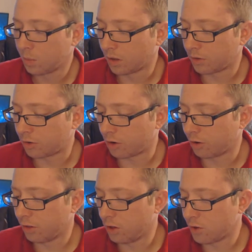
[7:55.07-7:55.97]
Plug the
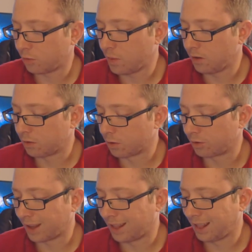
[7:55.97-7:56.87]
charger into the USB
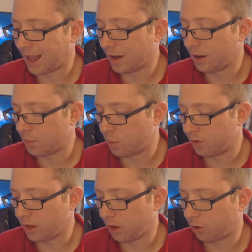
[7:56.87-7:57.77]
source, line it up
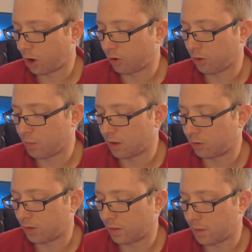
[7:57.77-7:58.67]
with the charging pin
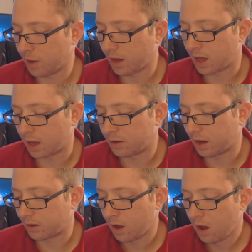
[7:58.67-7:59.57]
so that they make
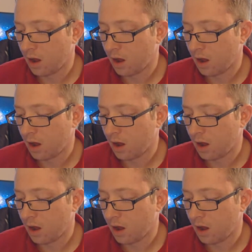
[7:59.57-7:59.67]
contact.